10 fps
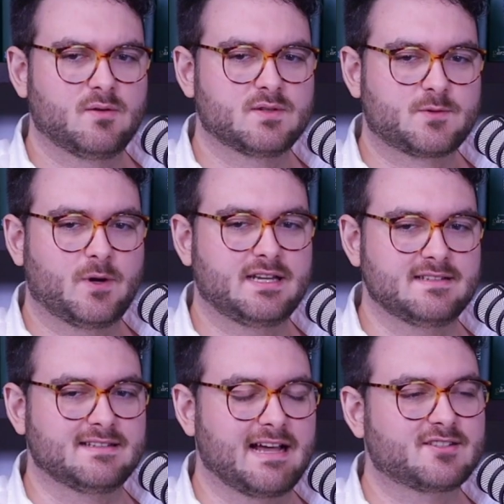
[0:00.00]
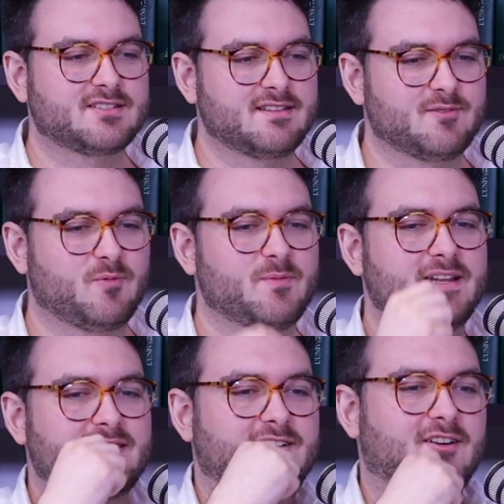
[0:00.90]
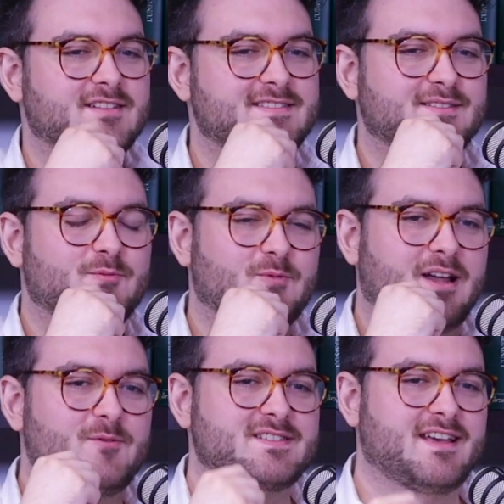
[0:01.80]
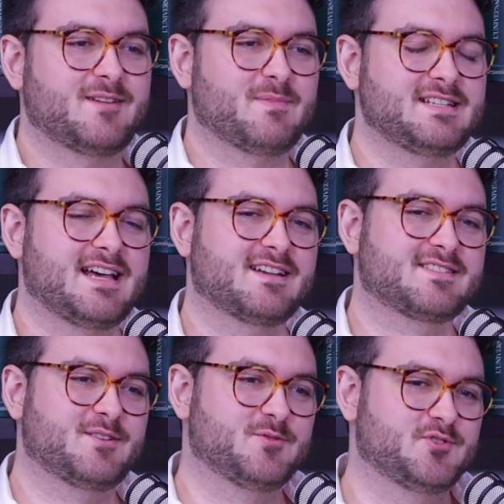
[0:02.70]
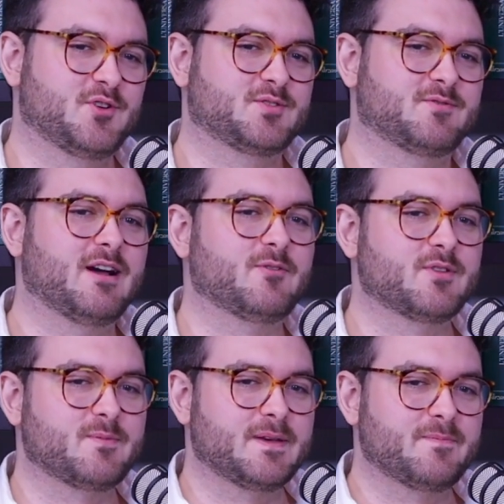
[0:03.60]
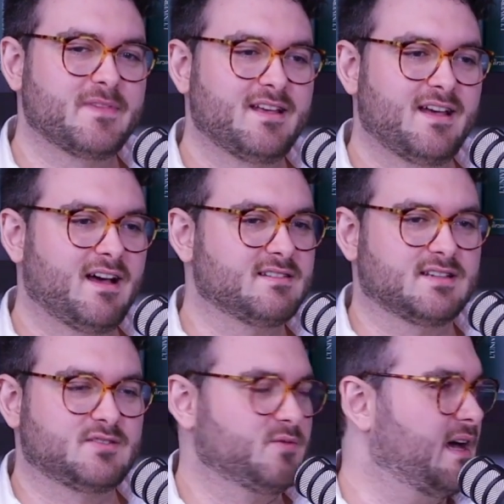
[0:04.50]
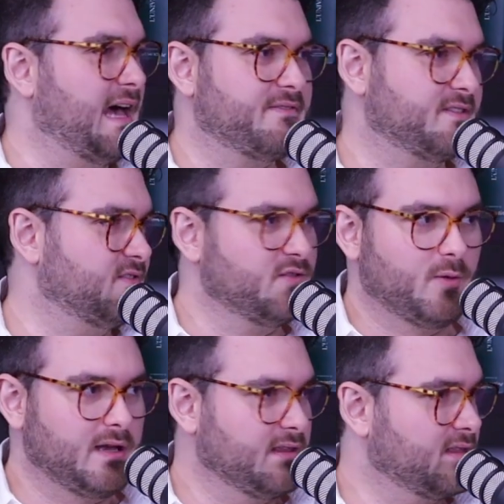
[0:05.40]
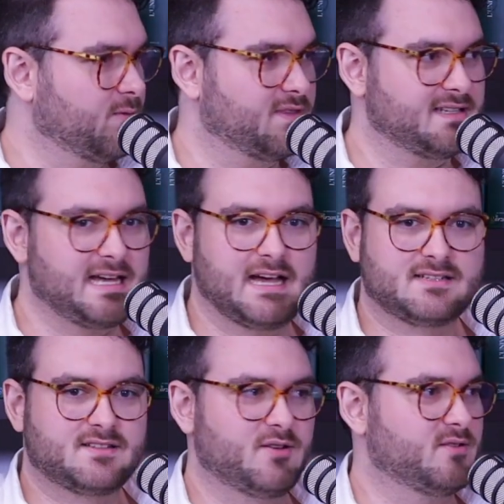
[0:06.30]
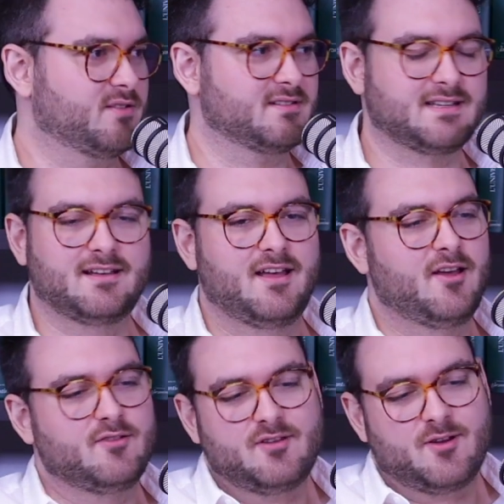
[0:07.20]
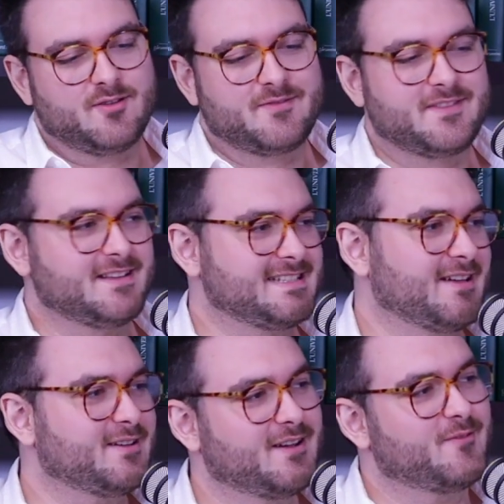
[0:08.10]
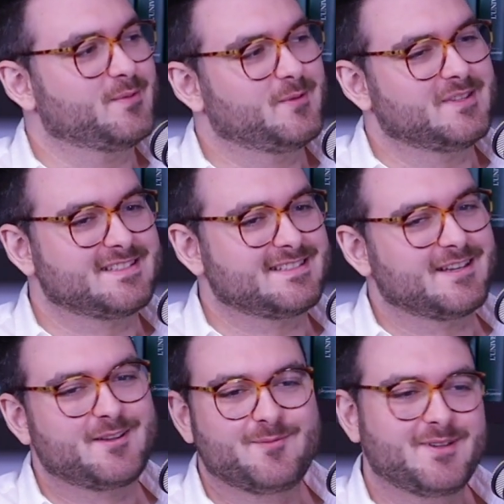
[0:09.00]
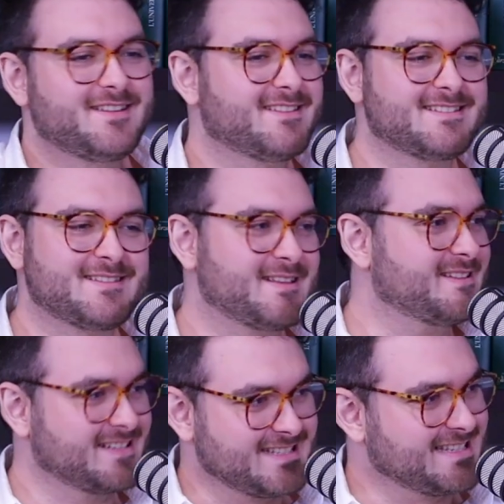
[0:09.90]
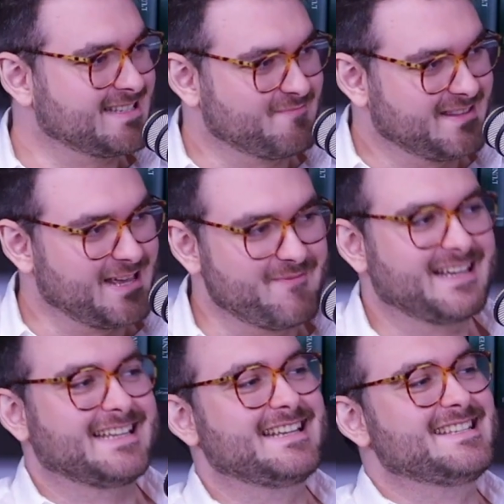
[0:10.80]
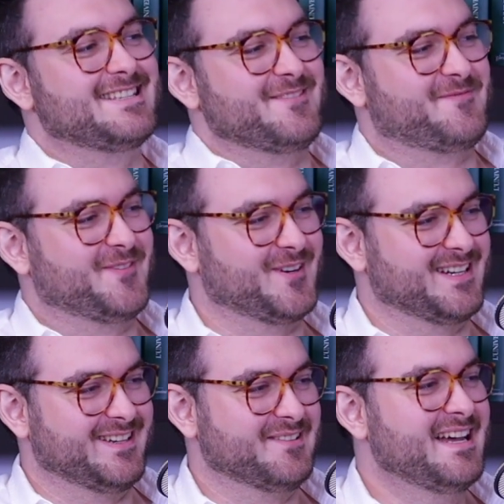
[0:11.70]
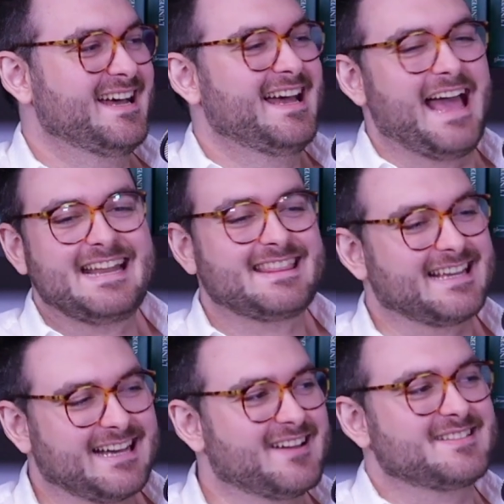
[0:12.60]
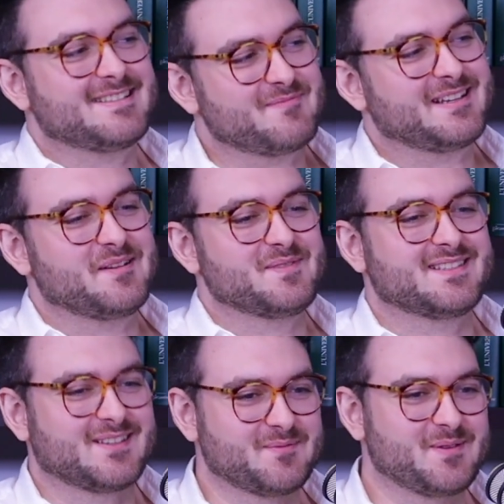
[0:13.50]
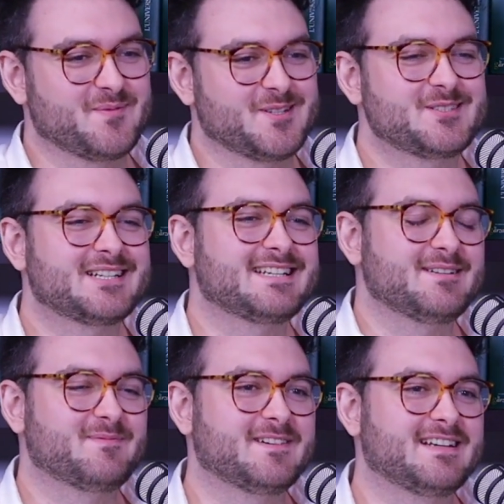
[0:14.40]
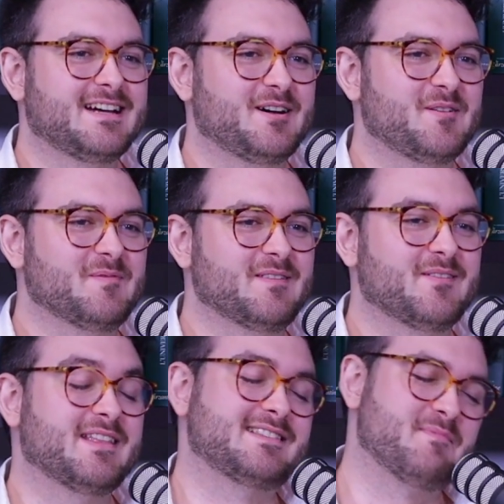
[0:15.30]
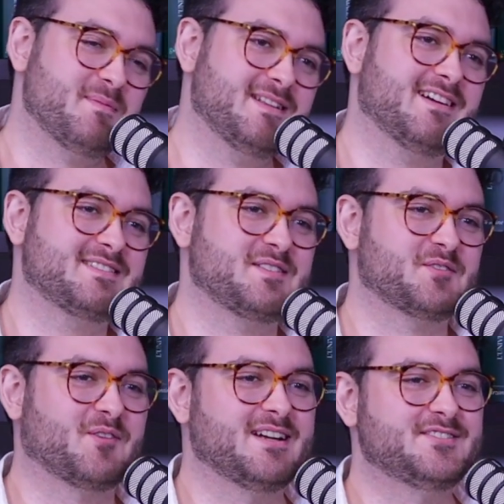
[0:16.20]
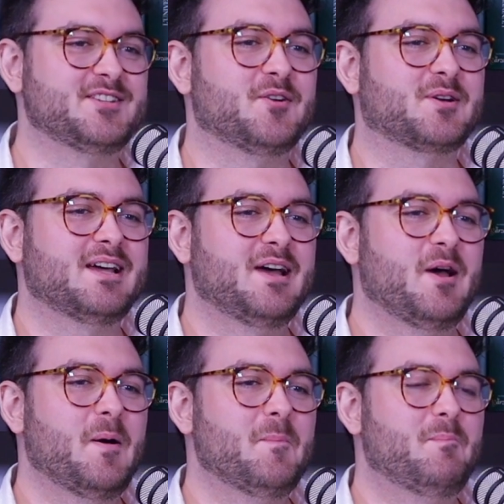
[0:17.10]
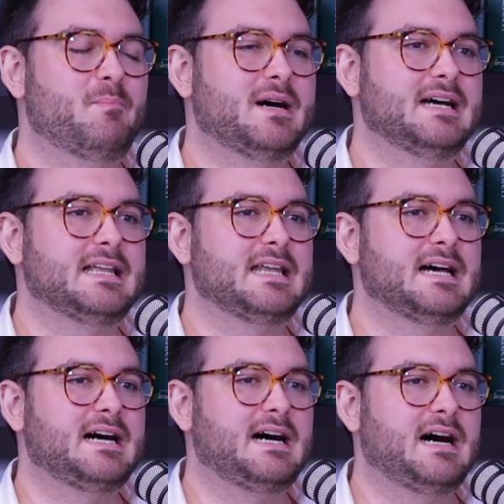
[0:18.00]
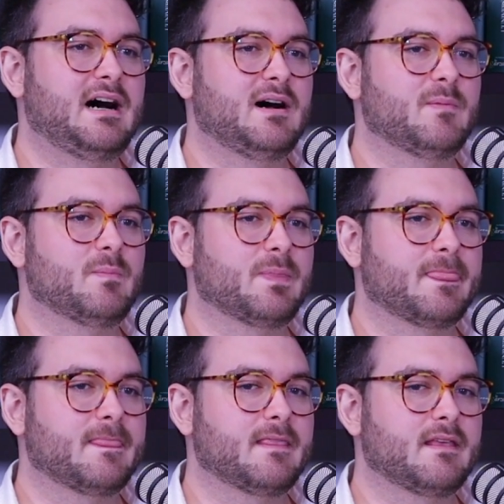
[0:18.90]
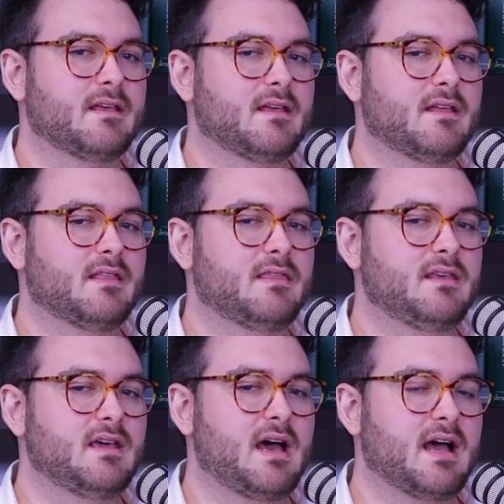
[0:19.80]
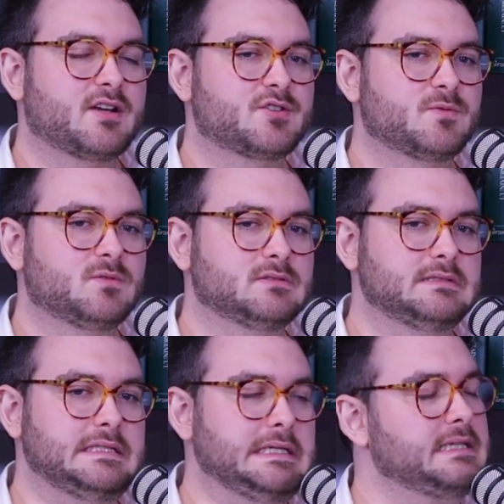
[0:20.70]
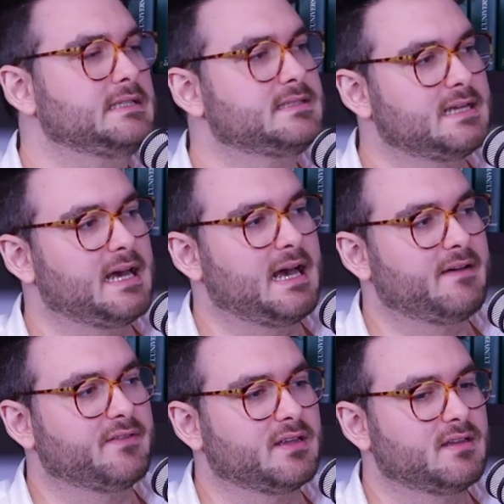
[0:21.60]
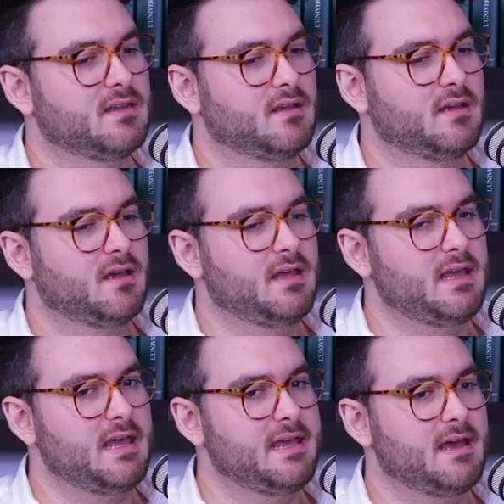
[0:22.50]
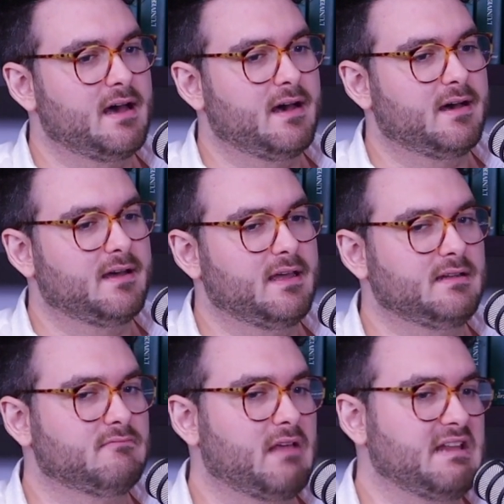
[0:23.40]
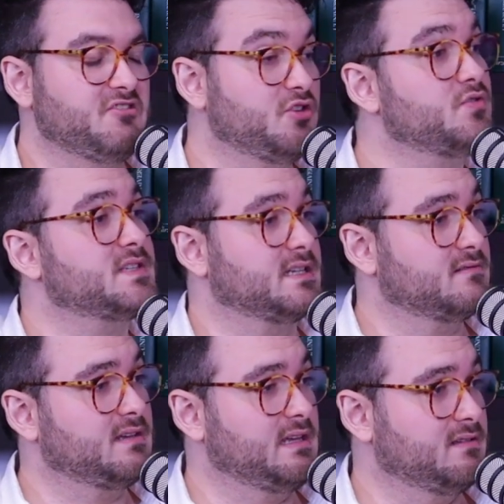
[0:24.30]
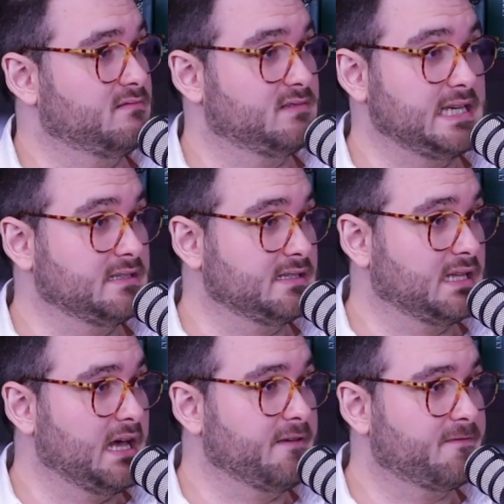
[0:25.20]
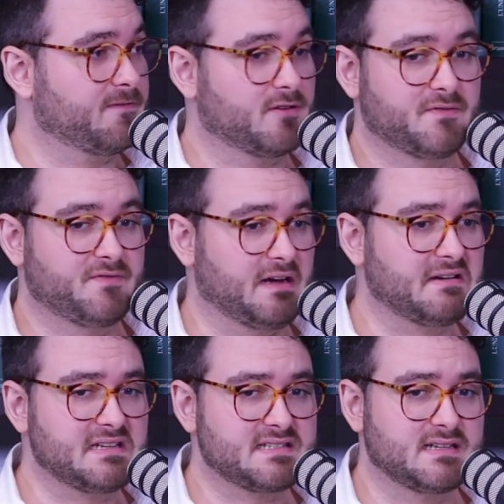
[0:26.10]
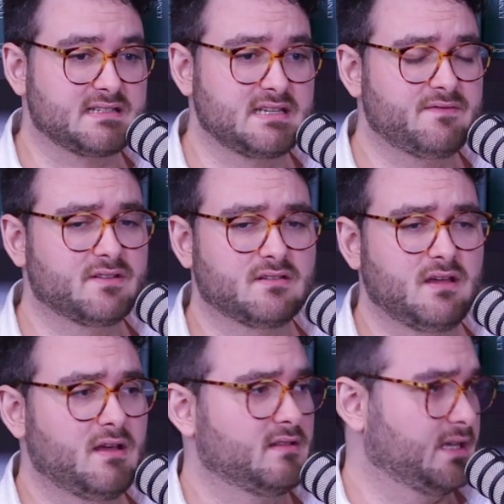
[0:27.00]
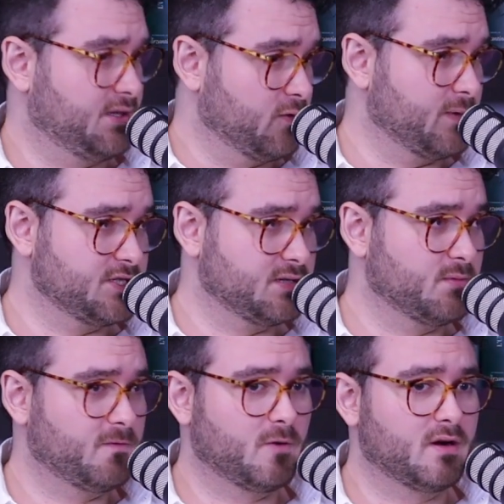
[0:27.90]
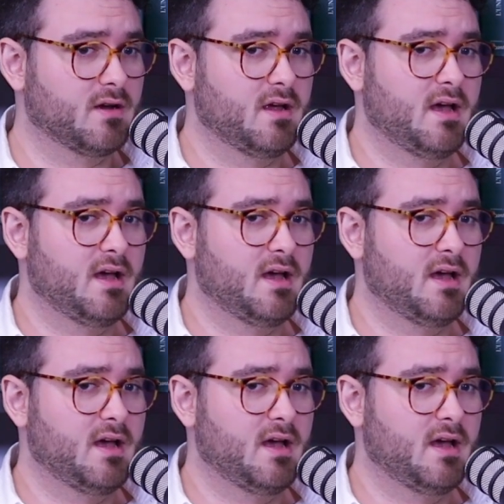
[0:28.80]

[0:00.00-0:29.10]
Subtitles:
was quite easy. And actually, the woman at the consulate, when I was getting my tax code, joked around with me. I was like, do I have to do anything with the tax code? I was like, no, if the Italian government wants to take your money, they make it easy for you. Anything else, it becomes a little bit more tricky. But that's maybe not such a great joke. But the actual need to have it and use it in daily life for various things, even like you were mentioning before,